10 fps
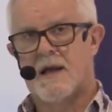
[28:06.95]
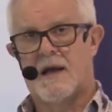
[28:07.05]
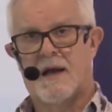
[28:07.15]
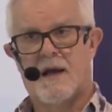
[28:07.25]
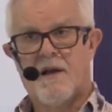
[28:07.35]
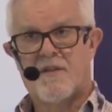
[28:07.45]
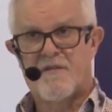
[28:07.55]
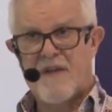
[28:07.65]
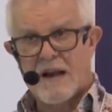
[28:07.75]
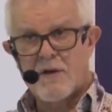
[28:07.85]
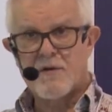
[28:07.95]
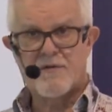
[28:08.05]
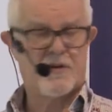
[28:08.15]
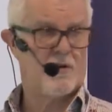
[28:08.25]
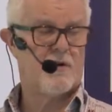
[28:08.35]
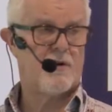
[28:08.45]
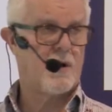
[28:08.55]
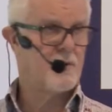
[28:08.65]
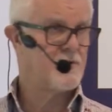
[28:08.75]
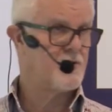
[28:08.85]
The value of the
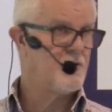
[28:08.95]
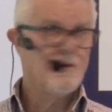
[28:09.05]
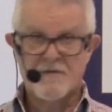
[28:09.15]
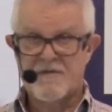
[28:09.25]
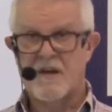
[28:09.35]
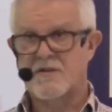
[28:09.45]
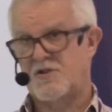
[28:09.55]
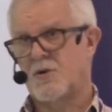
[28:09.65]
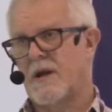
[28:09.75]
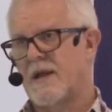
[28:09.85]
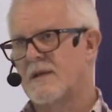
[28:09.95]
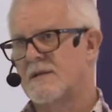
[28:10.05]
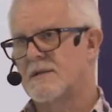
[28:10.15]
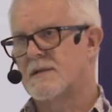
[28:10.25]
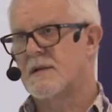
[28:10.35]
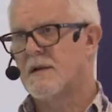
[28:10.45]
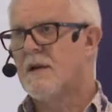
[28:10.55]
euro fluctuates.